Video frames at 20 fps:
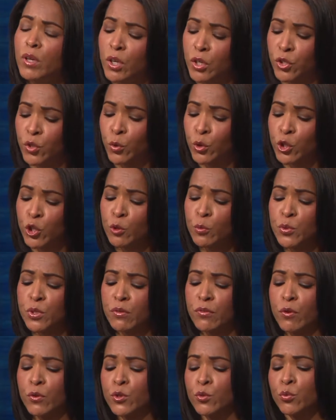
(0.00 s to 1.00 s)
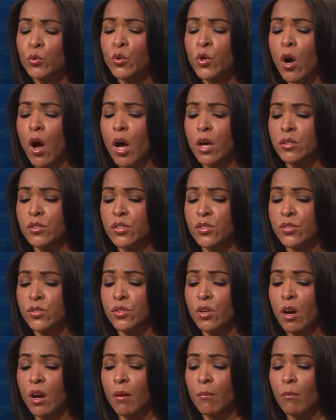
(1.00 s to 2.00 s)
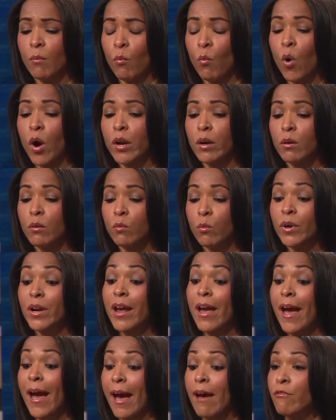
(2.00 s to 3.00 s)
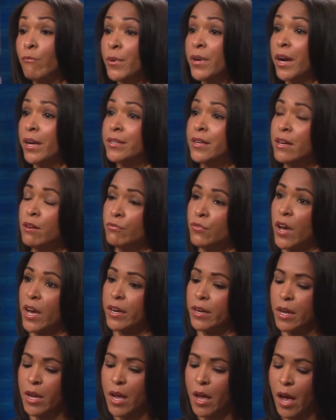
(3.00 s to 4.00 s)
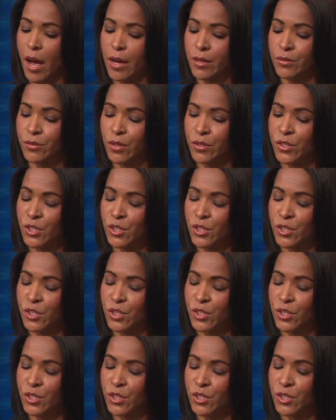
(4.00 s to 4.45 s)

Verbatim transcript: And so in terms of those root causes, mm -hmm. um, what what have been identified as, yeah.